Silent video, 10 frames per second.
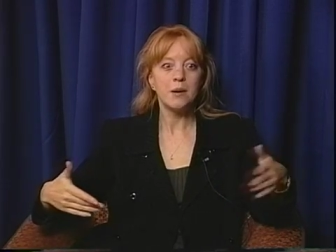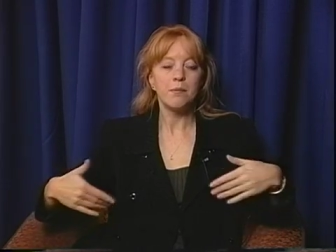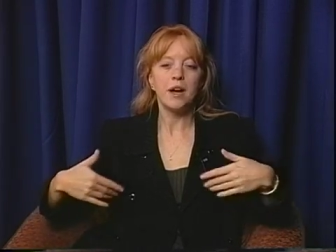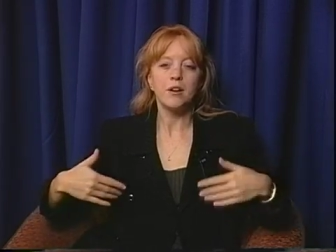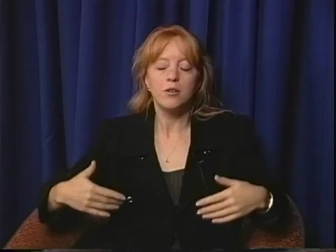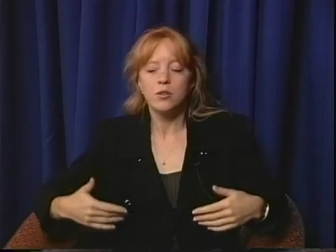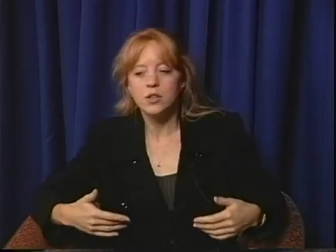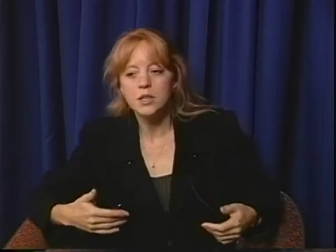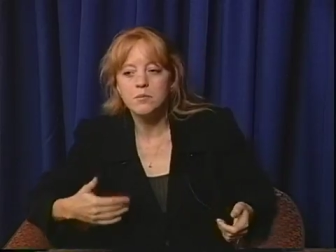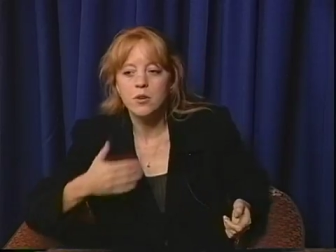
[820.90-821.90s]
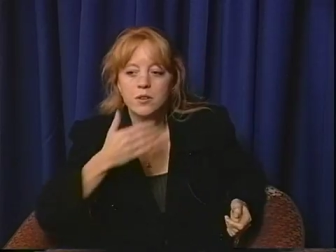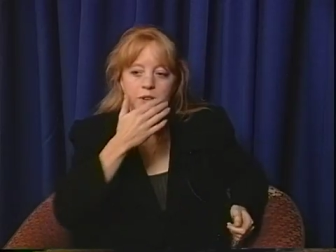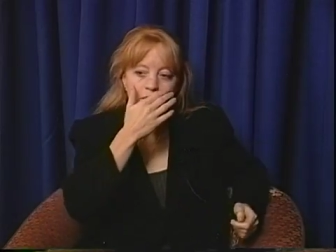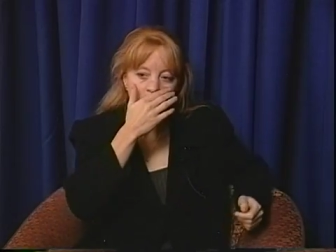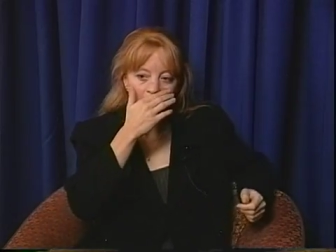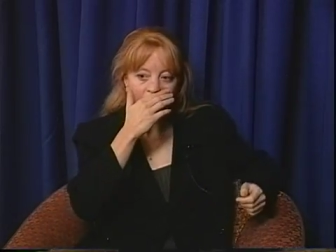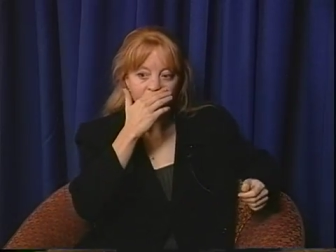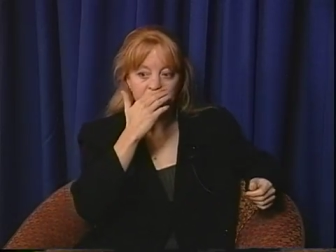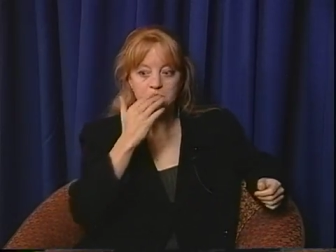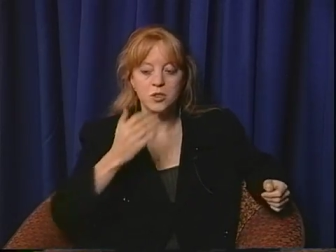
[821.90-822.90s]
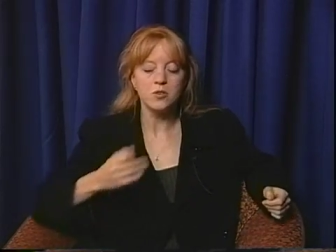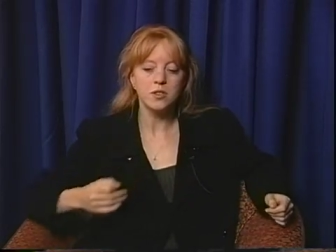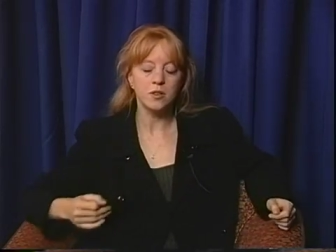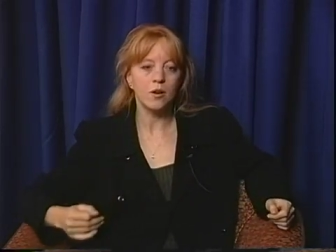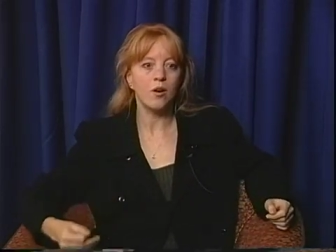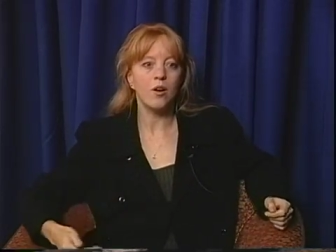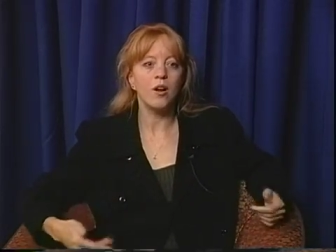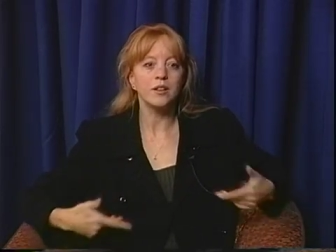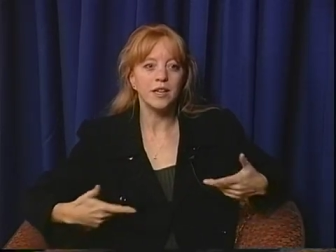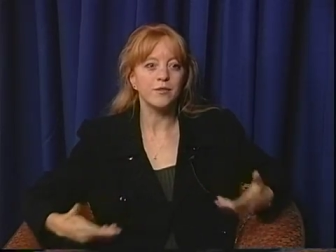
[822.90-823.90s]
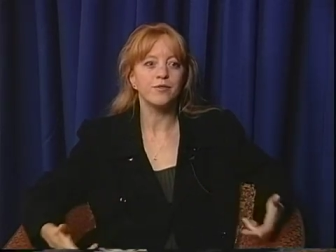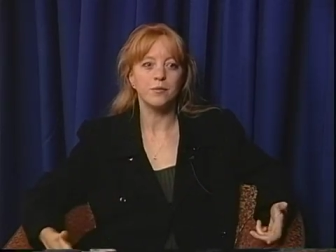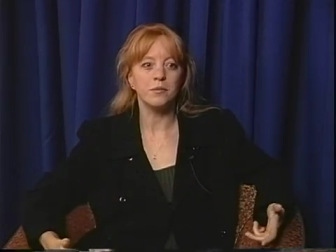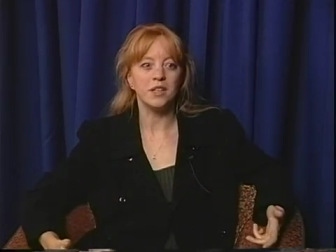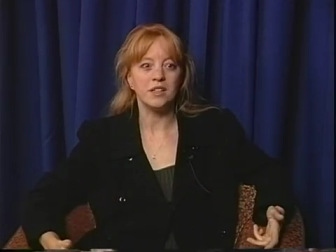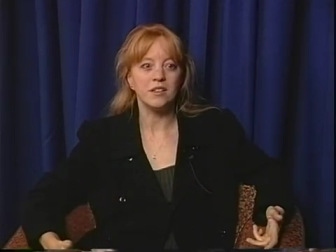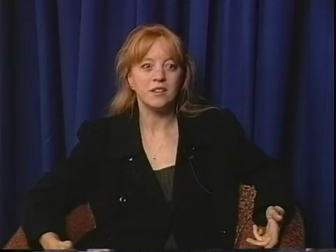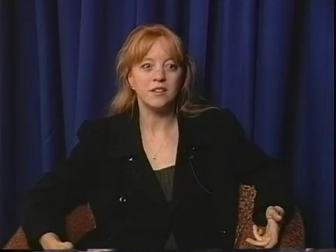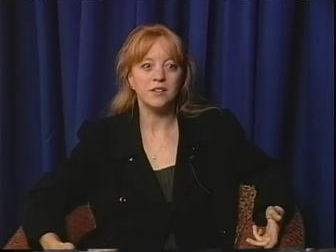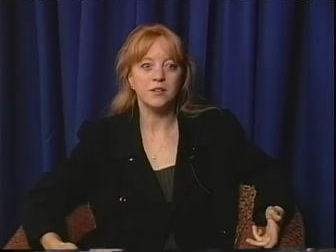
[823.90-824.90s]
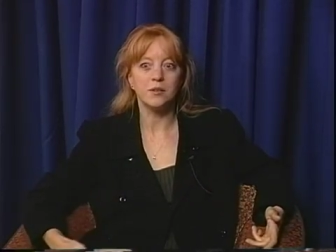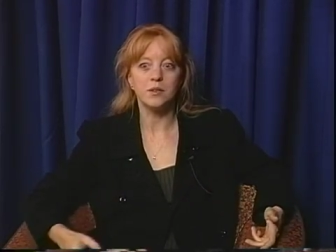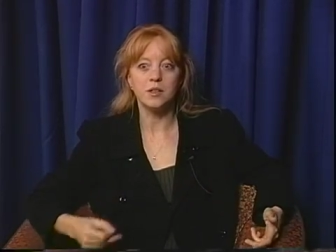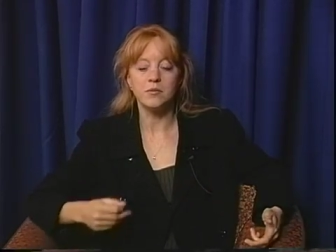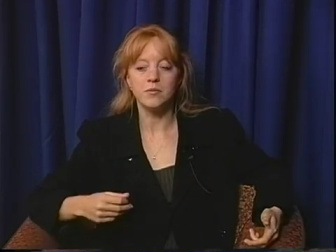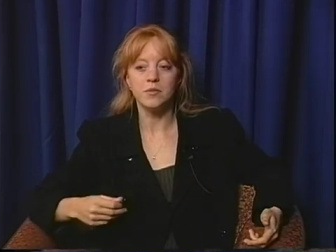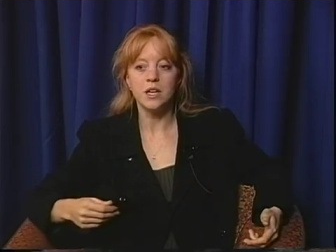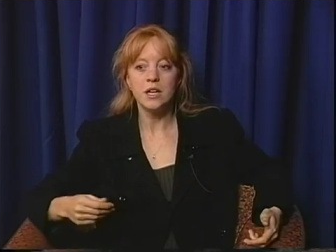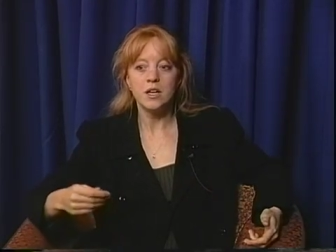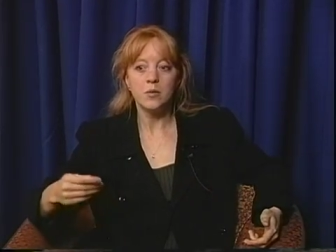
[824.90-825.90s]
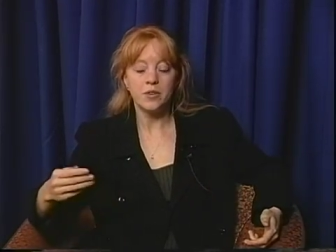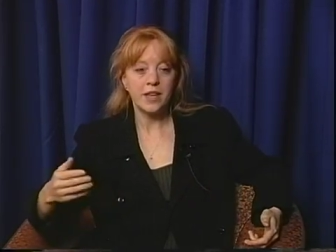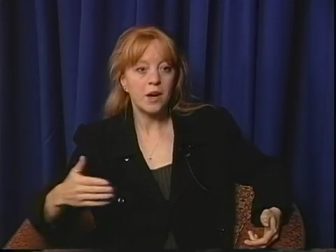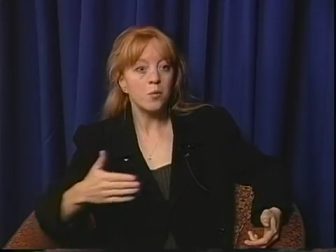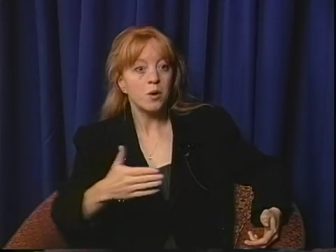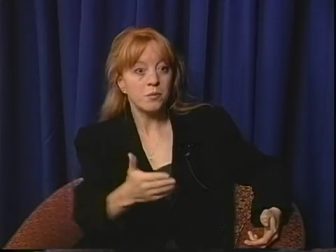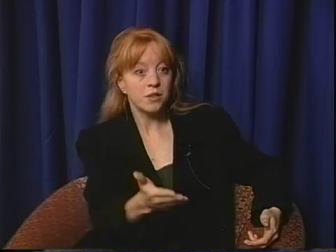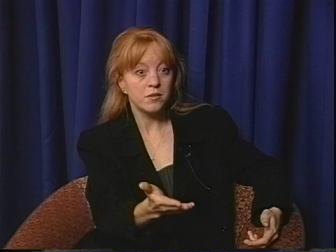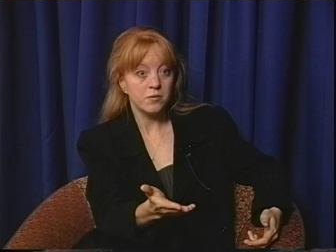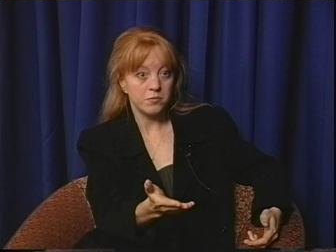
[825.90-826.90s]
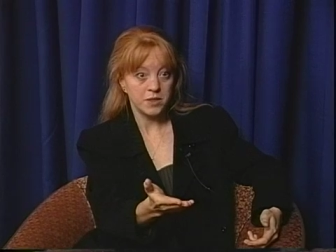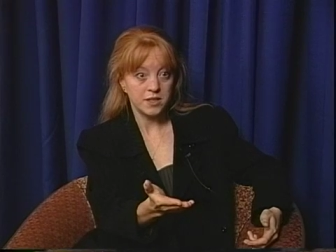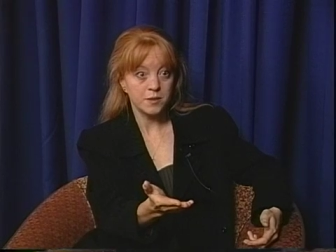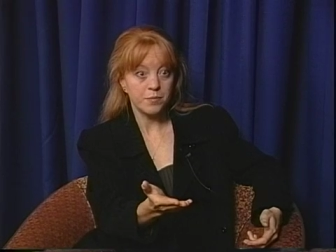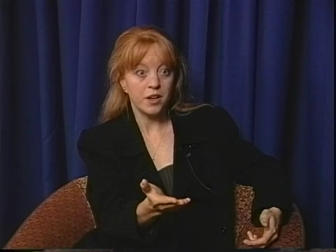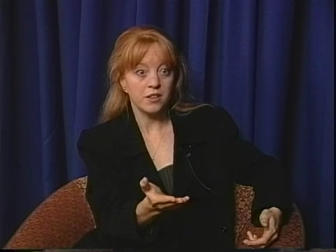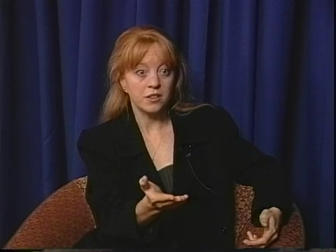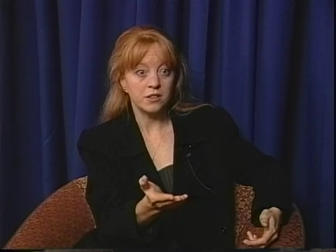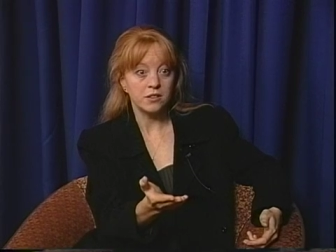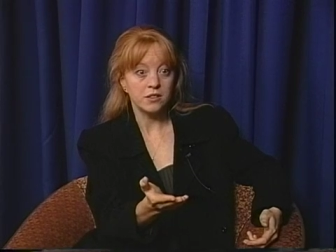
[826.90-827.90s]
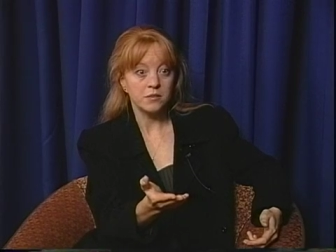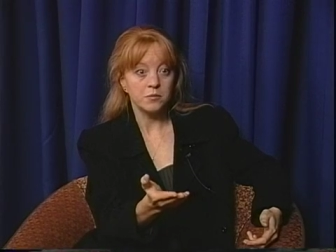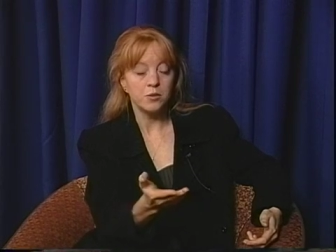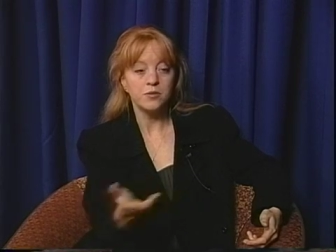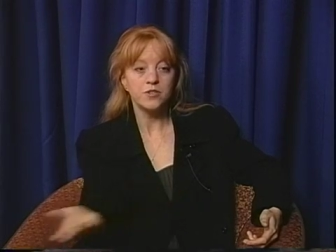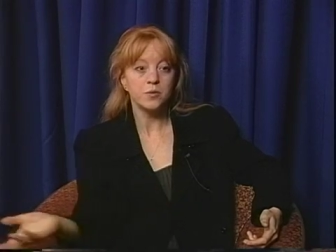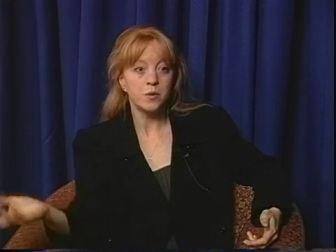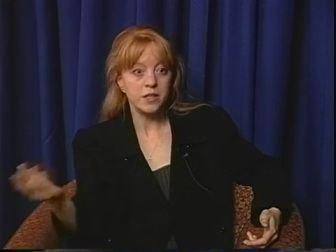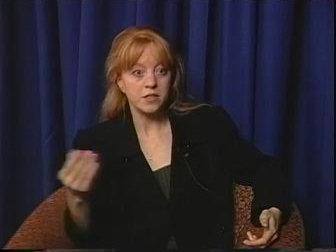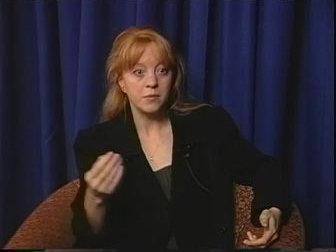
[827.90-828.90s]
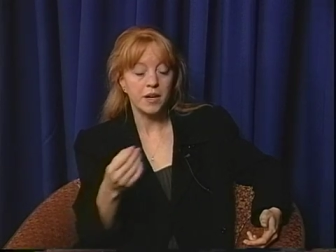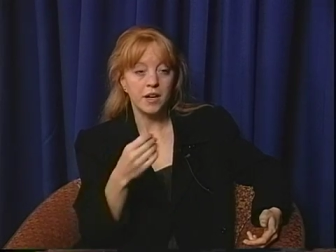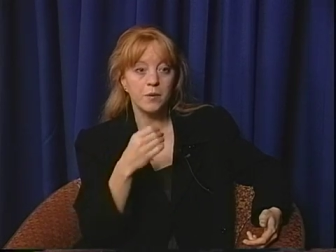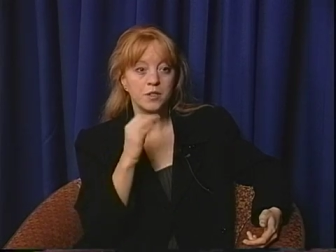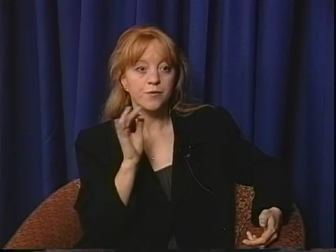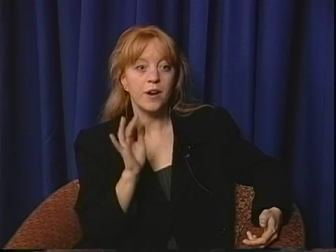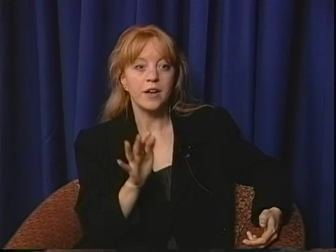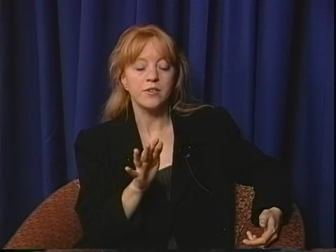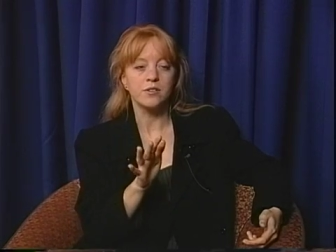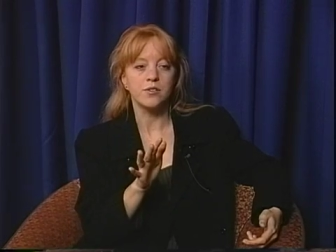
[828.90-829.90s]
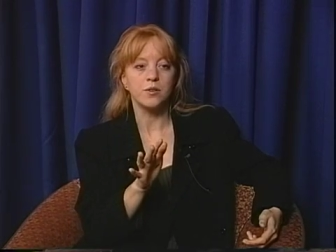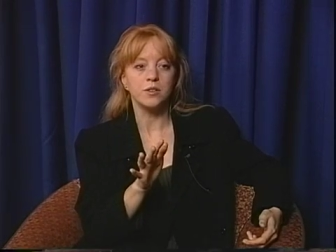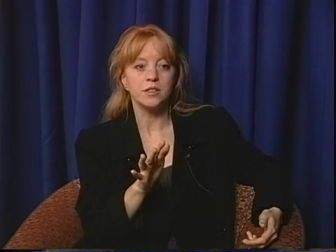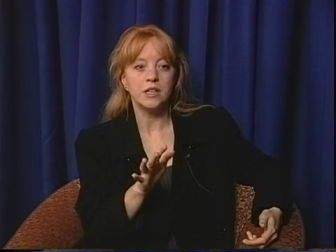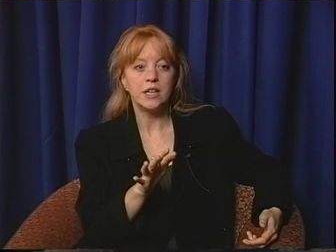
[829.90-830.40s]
My early motivation to do music all came from me. You know, when that woman, Mrs. Butler, moved to Wyndham, I was 5 years old,